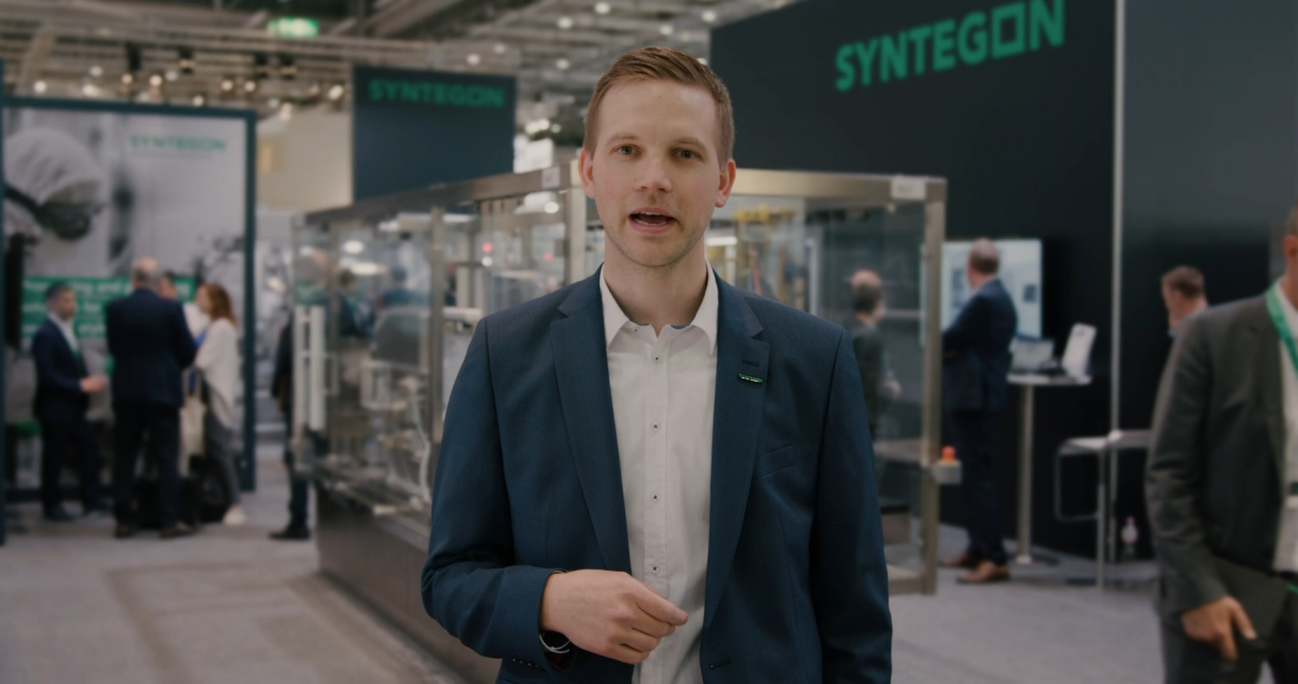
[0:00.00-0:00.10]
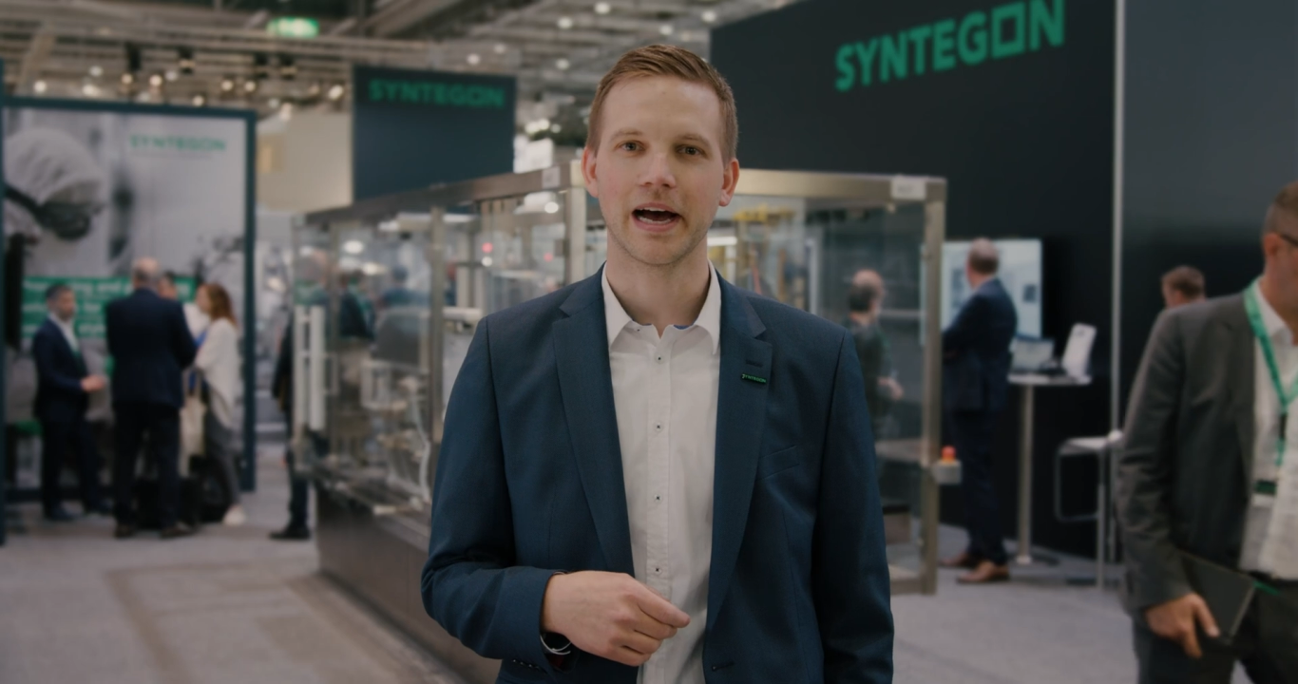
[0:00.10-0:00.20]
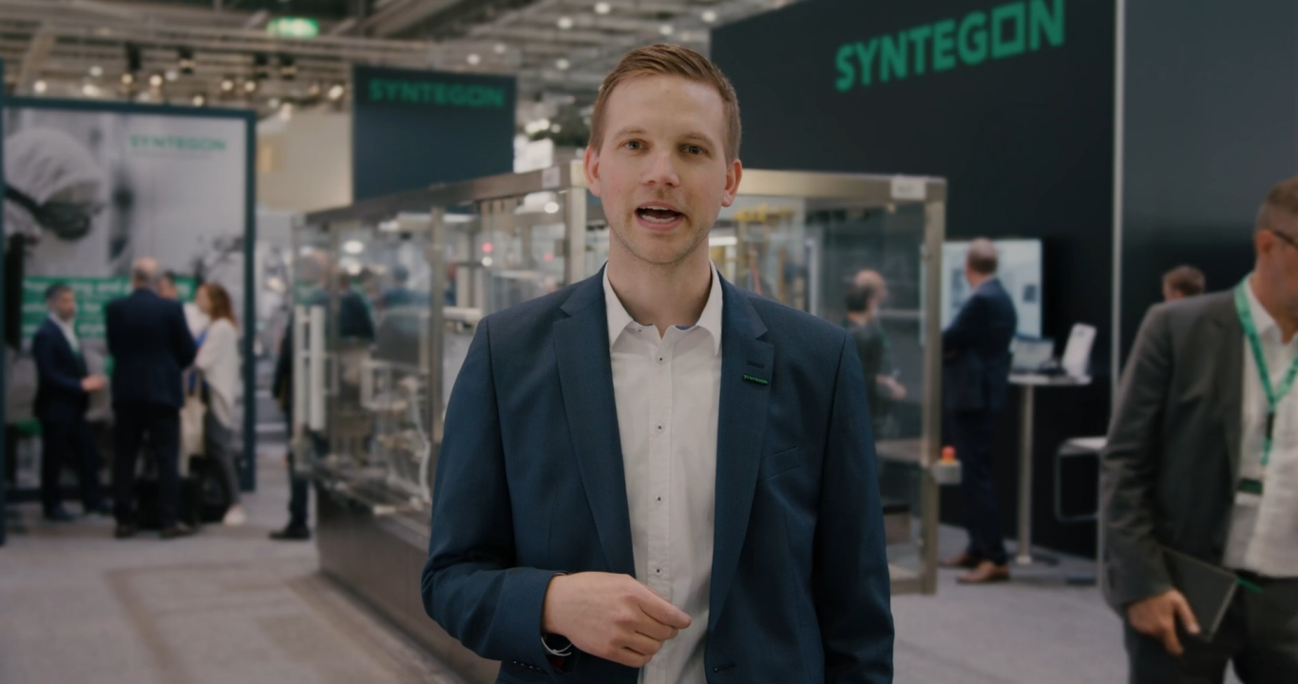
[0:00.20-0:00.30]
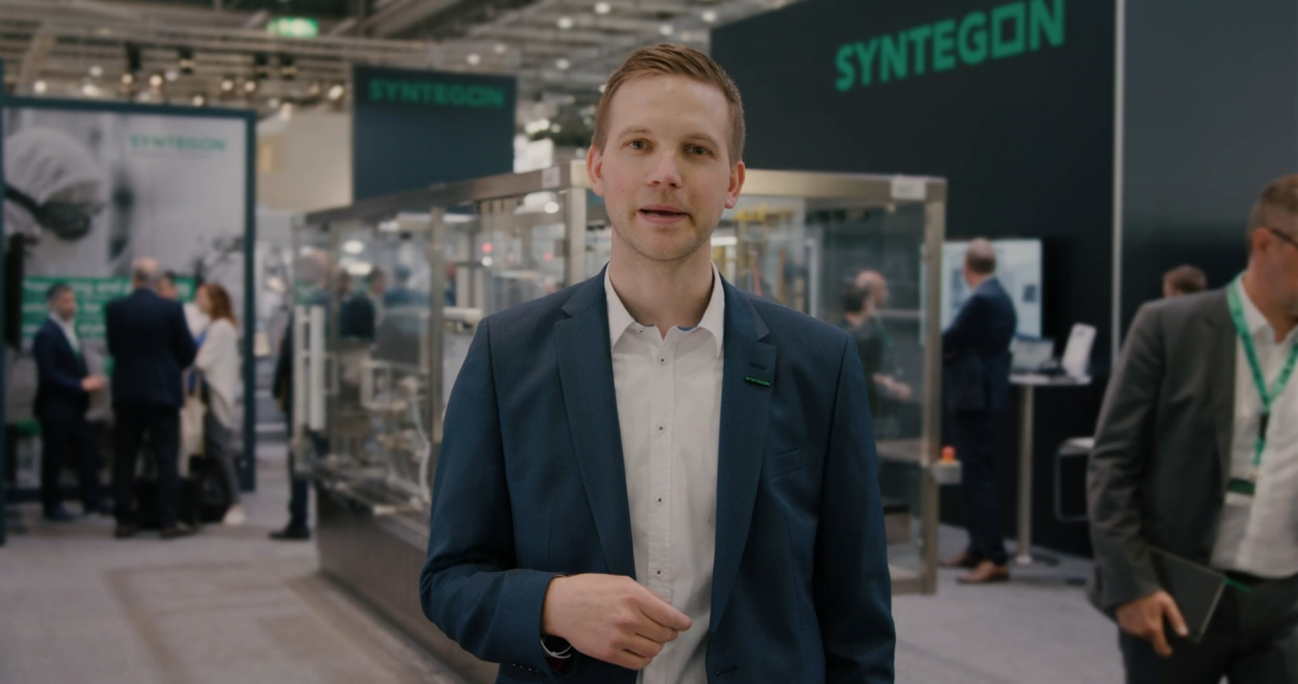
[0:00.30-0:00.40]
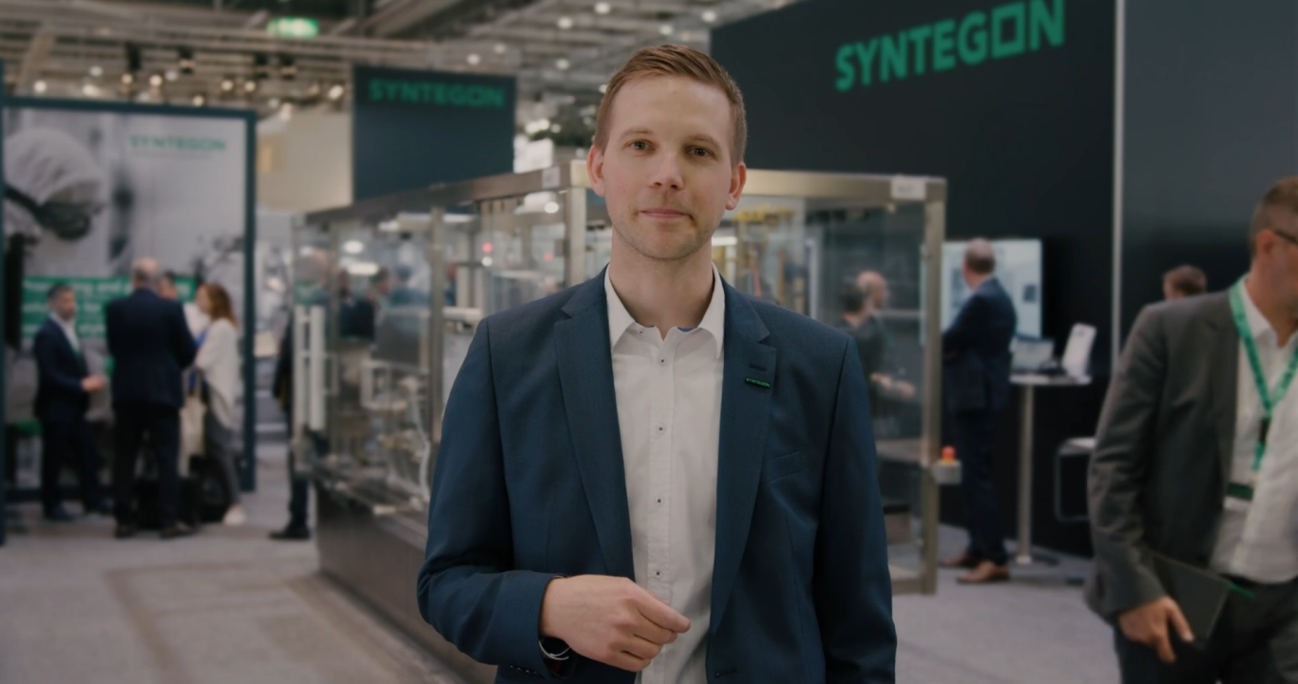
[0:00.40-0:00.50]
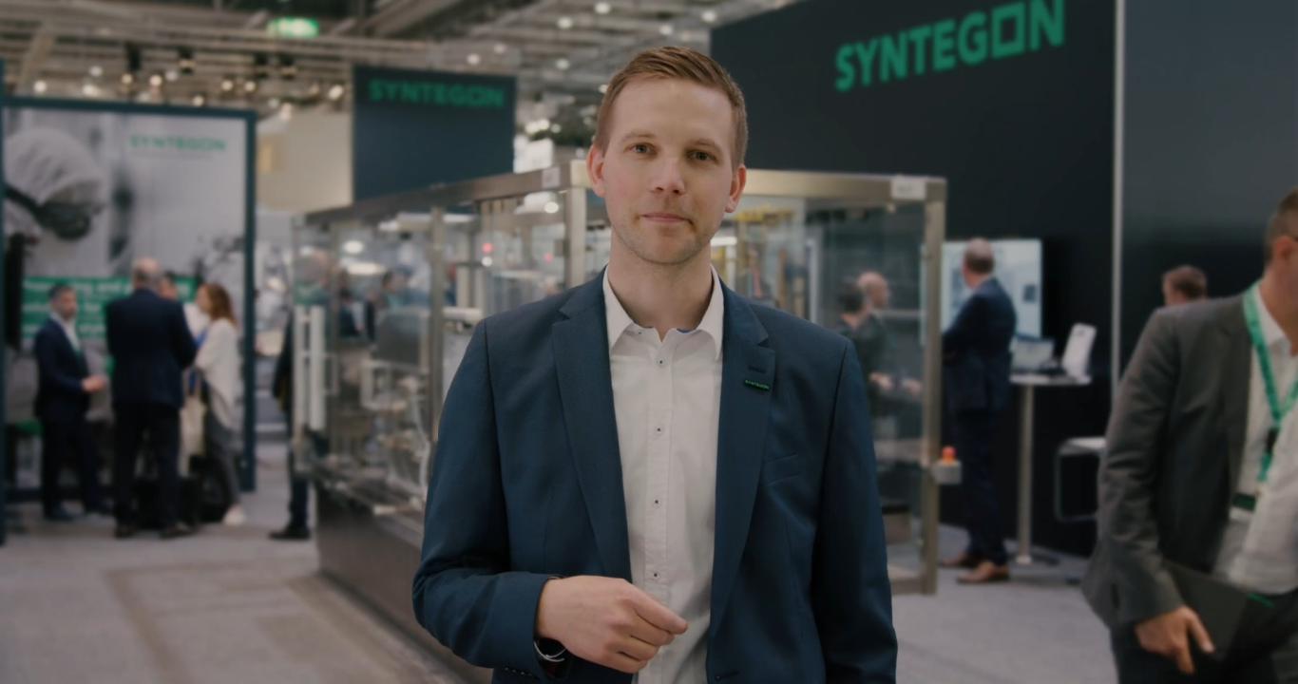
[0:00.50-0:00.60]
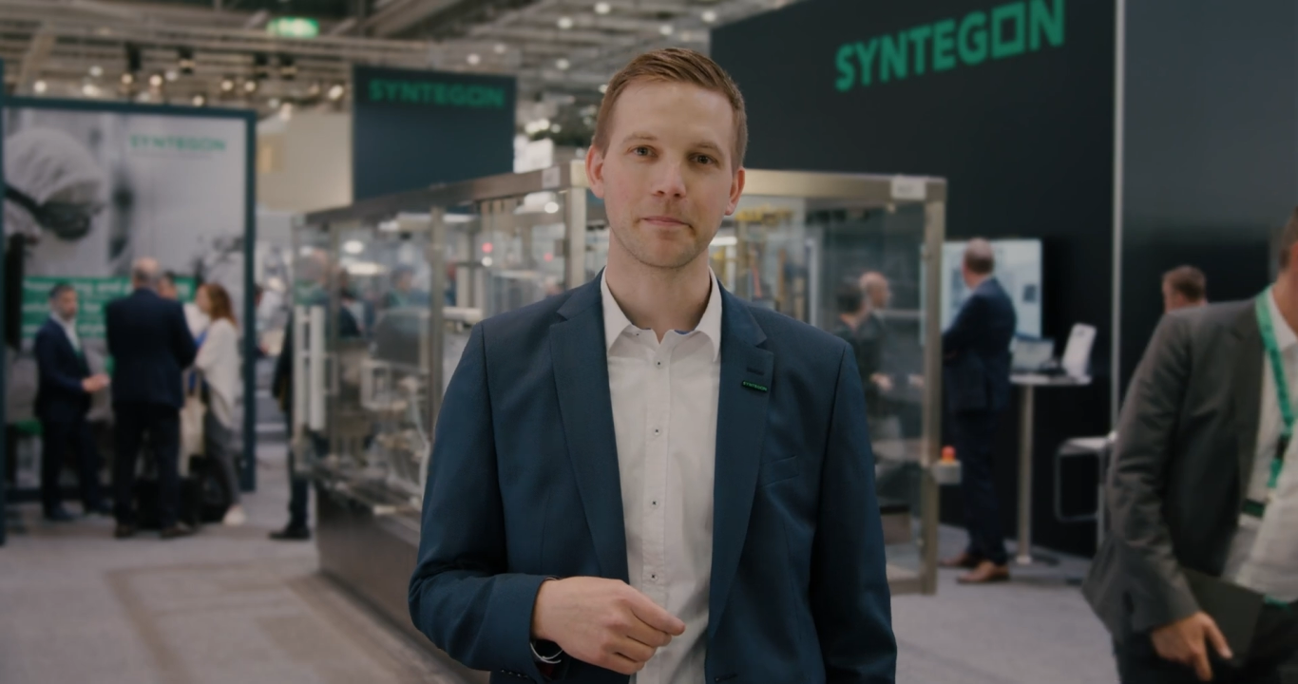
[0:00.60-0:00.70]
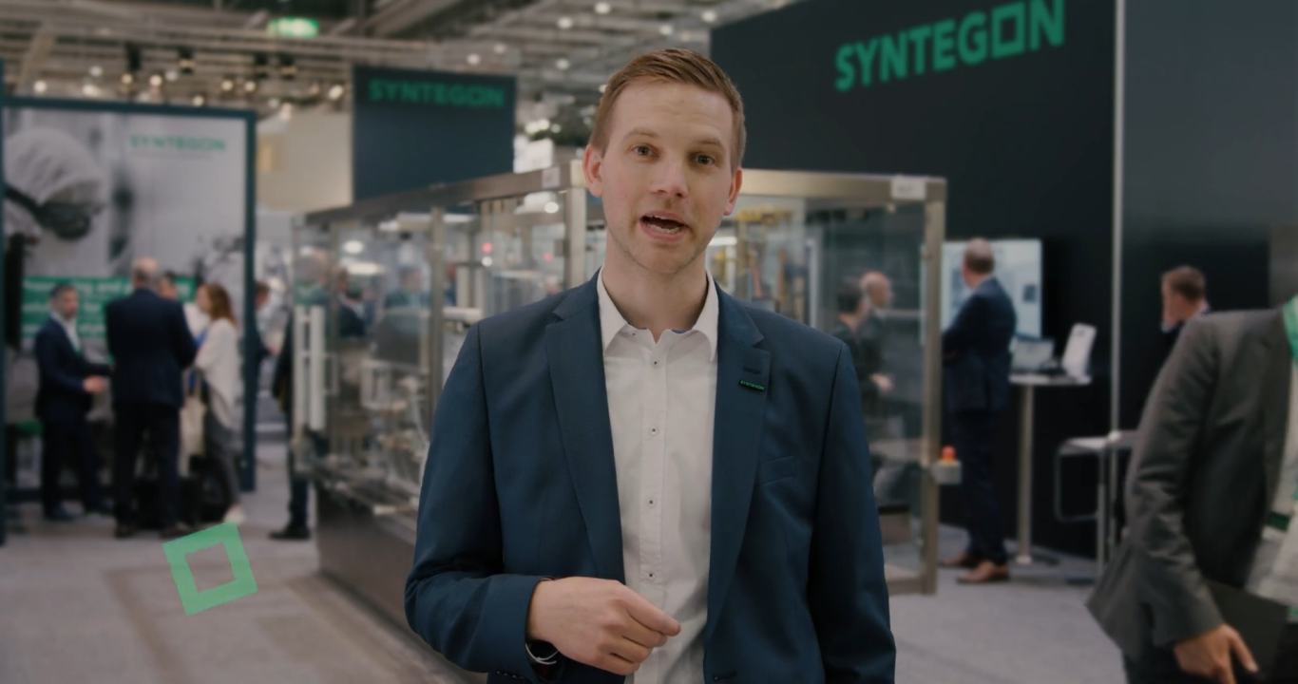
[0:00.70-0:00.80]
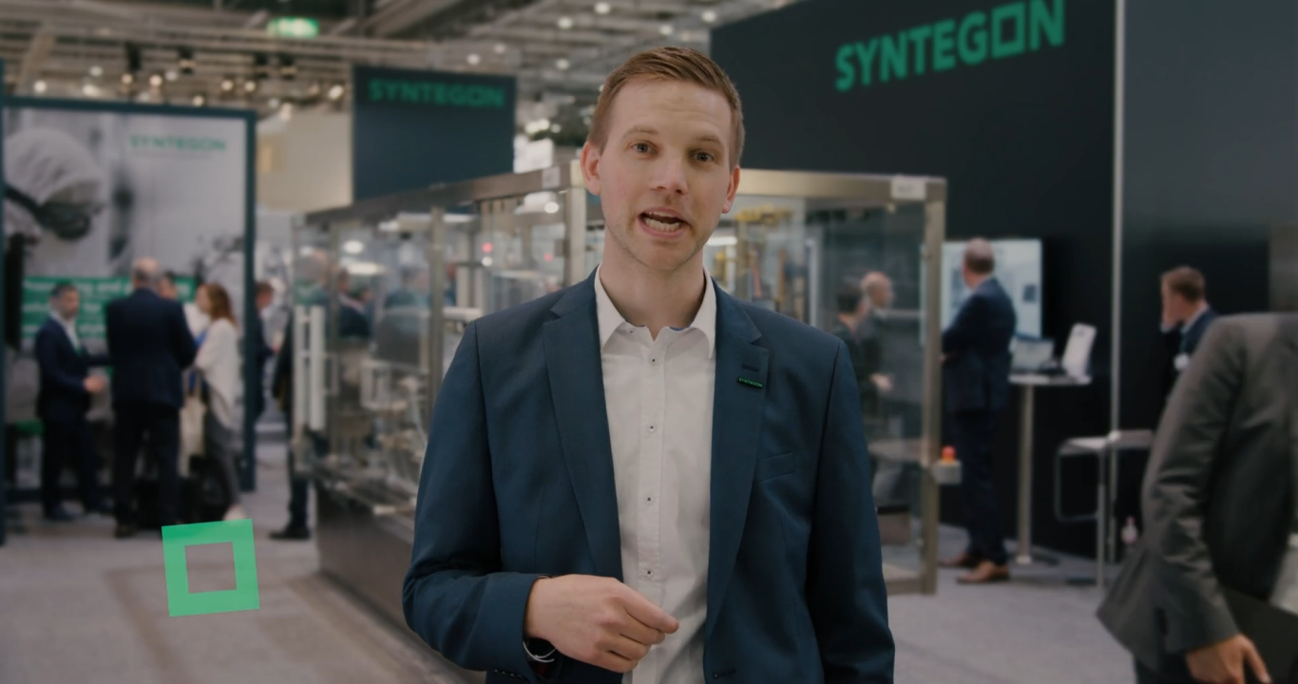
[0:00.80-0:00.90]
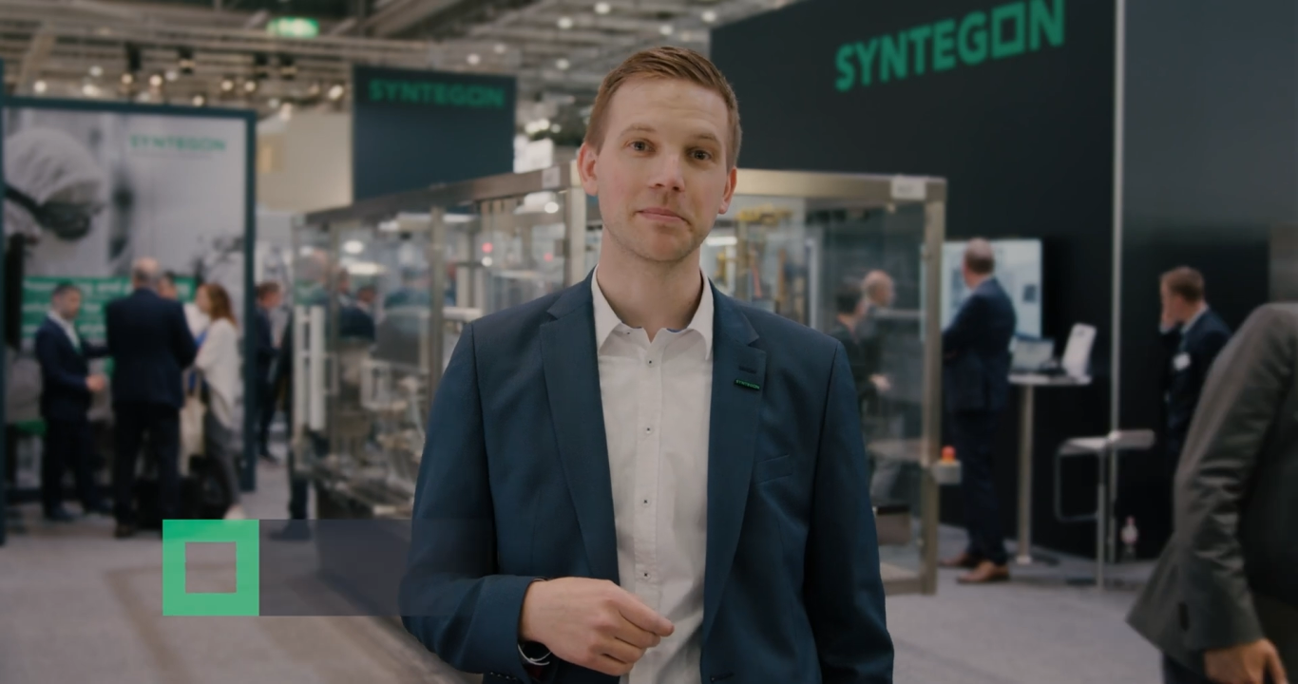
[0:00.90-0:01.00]
Hi,
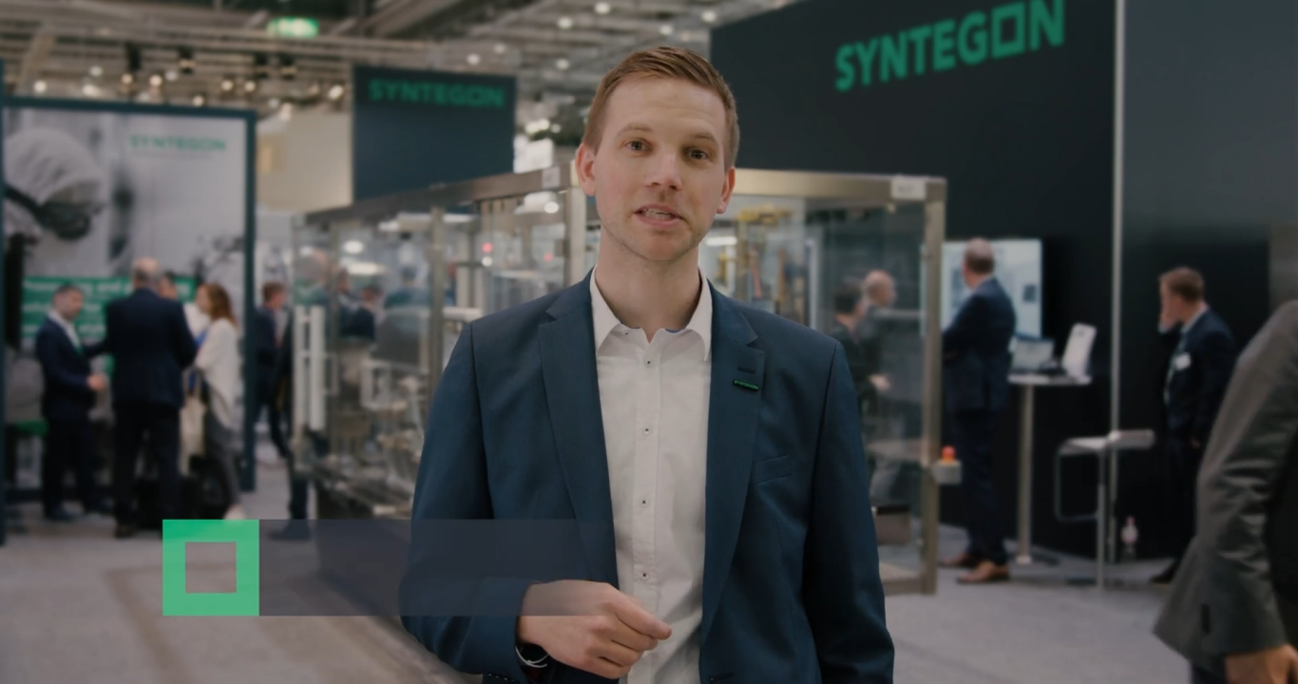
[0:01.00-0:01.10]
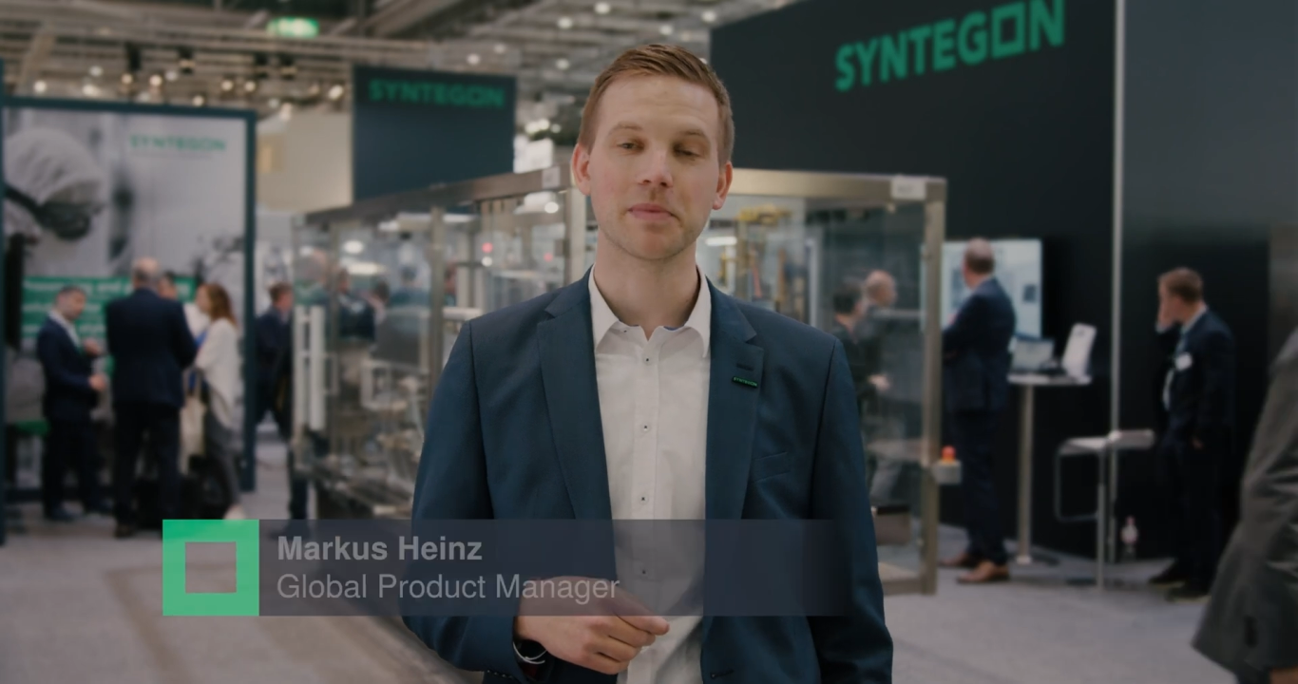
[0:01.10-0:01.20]
my name